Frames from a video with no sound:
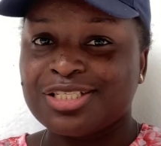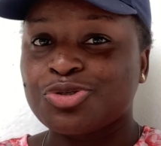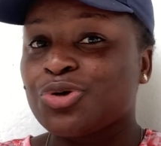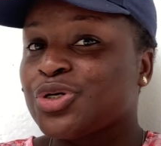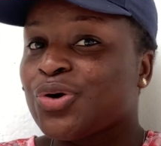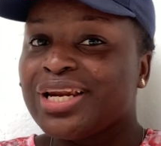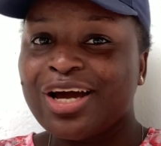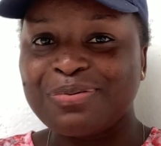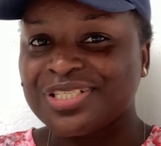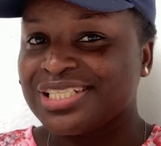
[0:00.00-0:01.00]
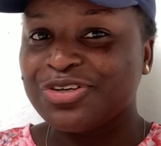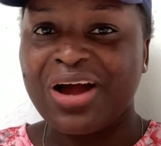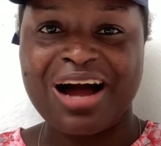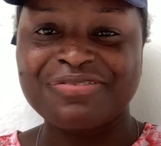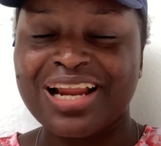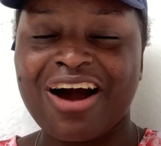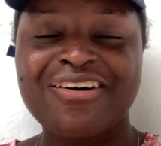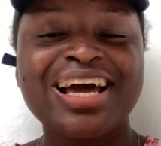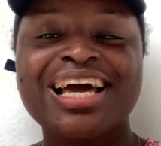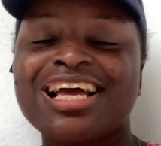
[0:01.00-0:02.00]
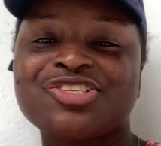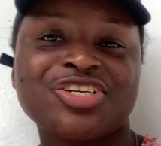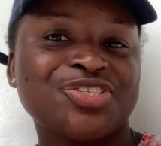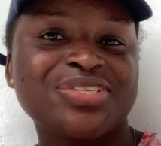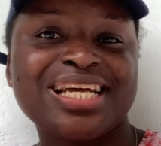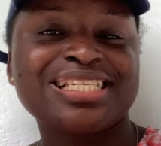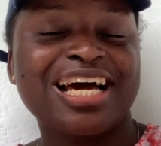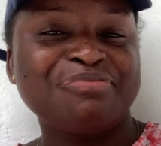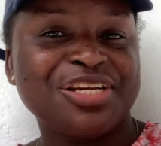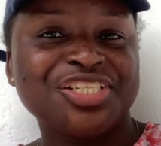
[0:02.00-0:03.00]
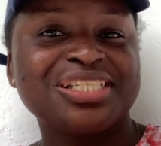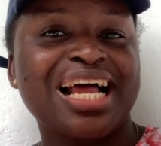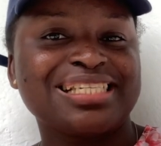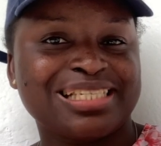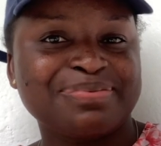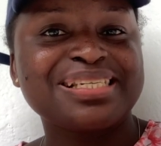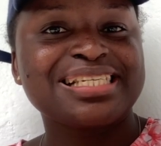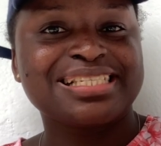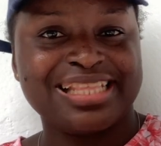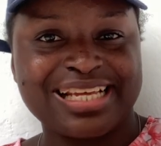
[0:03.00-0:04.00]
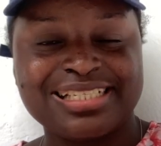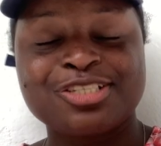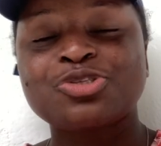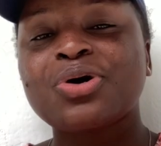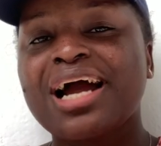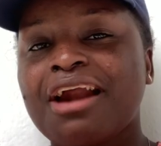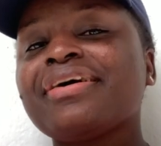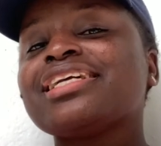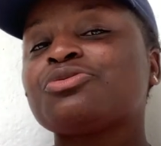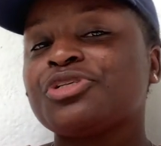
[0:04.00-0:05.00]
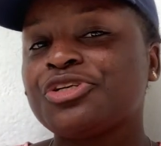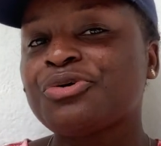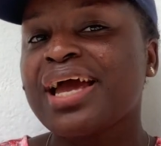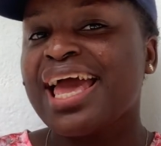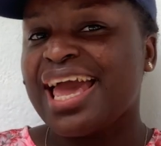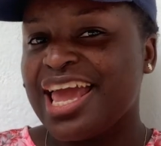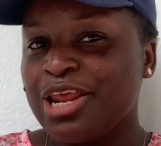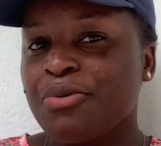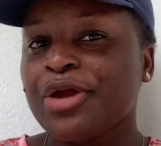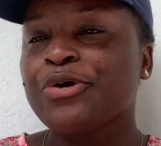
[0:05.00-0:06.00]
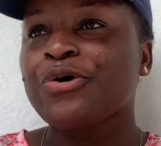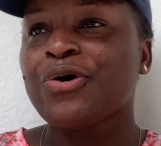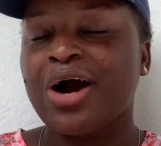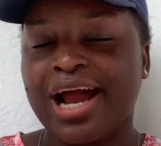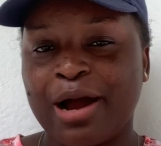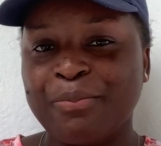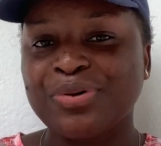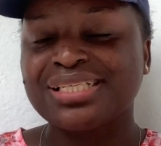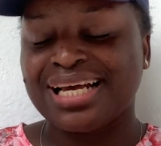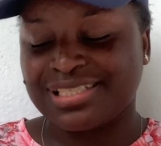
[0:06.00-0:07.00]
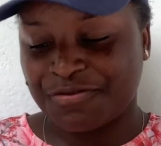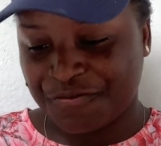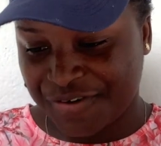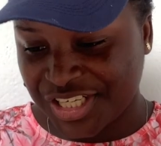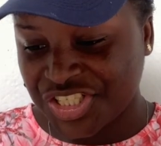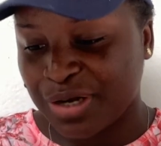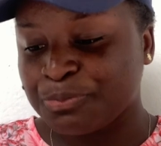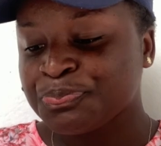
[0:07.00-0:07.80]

So the only option you have now is your student admission acceptance letter. So carry it with you anywhere you go on campus as a fresher.